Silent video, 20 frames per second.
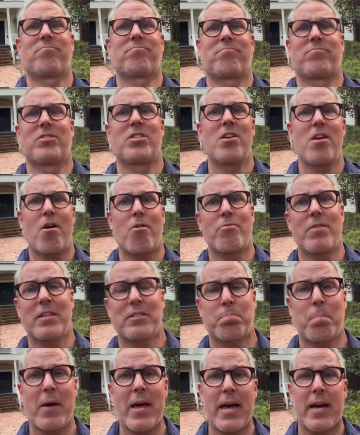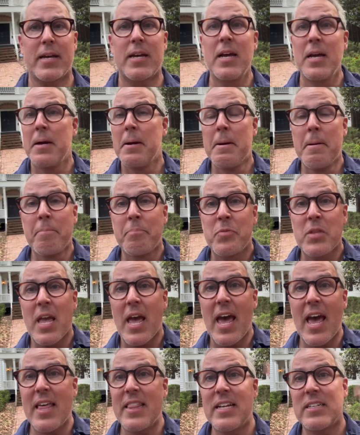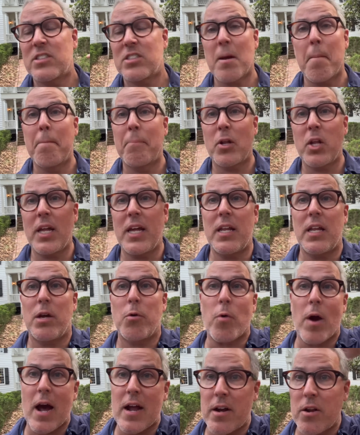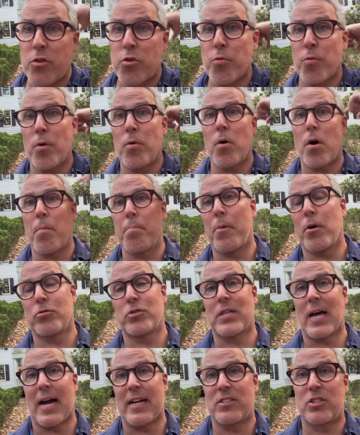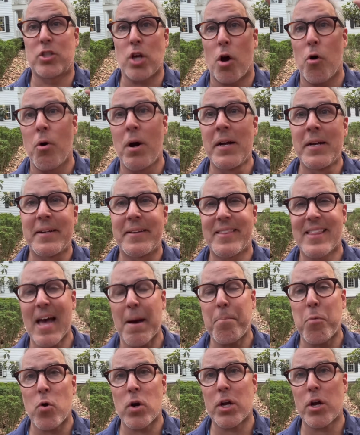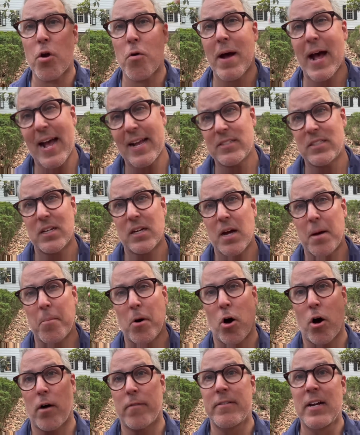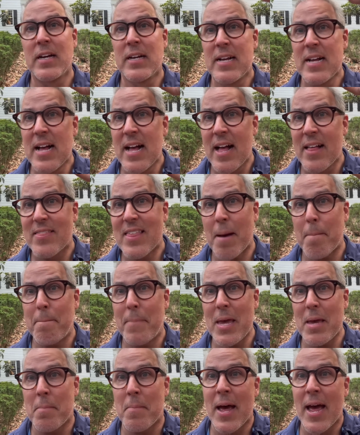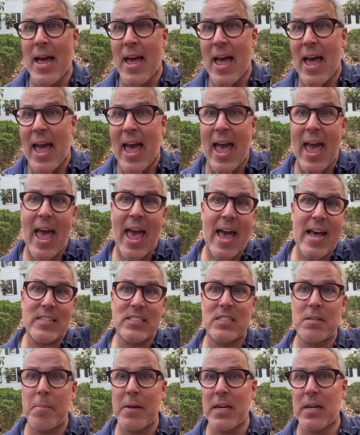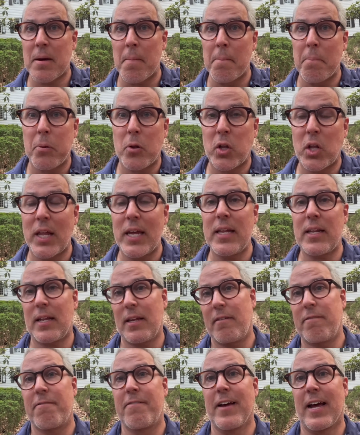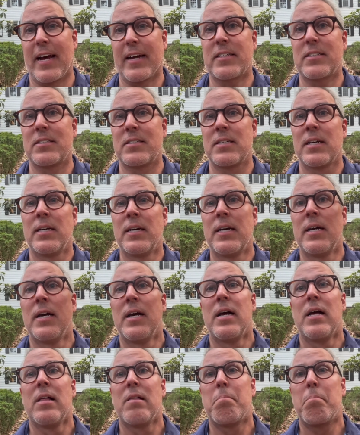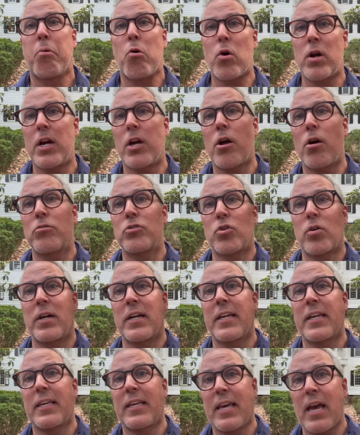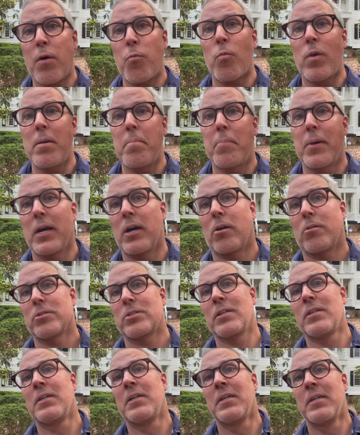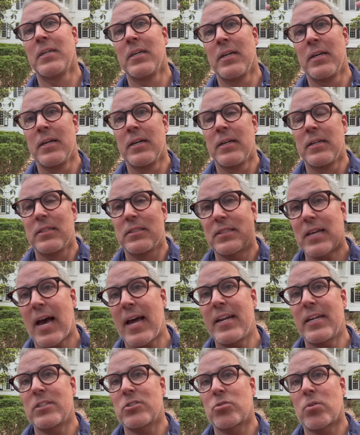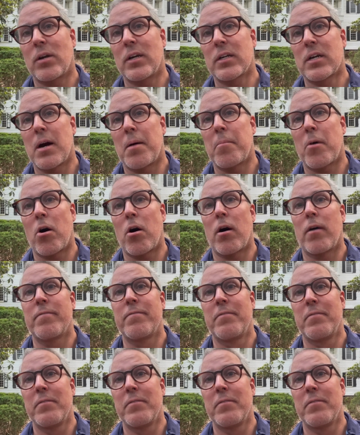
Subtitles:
this big, and it's completely rotted through on both sides. So that portico has to come off. That beam has to be completely fixed. Portico is going to get rebuilt. Siding's going to come off.